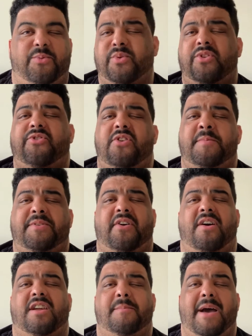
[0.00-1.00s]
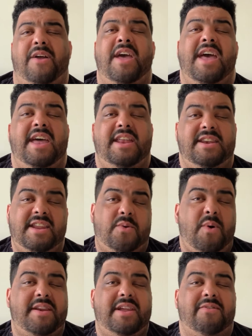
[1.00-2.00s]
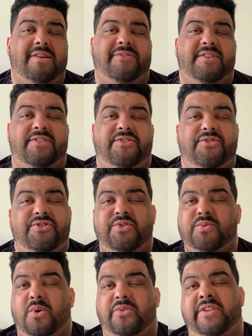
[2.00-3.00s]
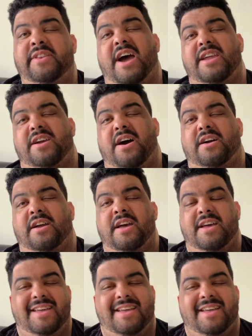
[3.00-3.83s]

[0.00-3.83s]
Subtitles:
We're going to start off by talking about Nick Winding Refn's Too Old to Die Young.